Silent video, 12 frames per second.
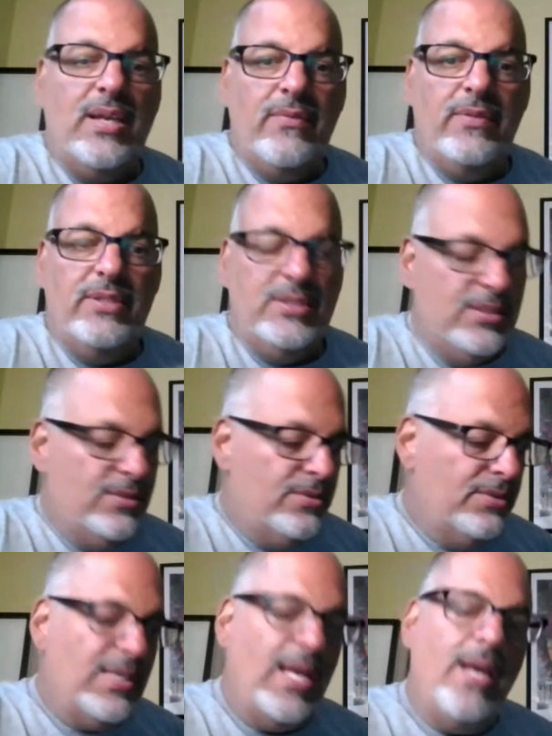every
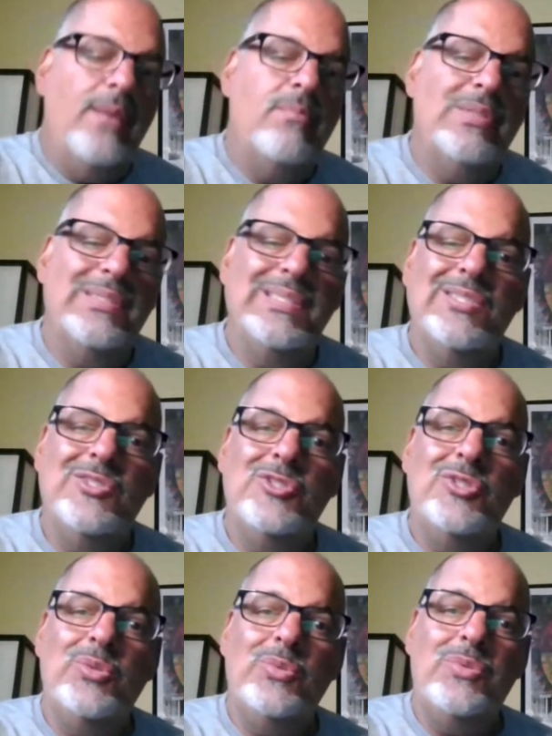single time, but did
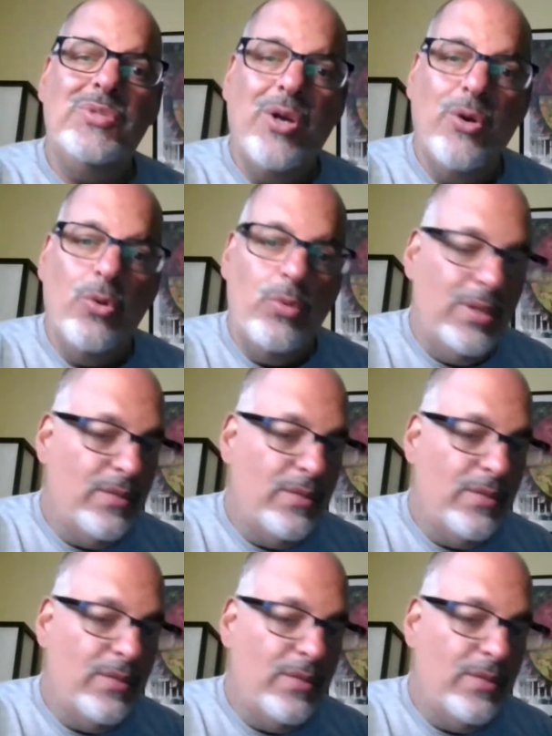you know,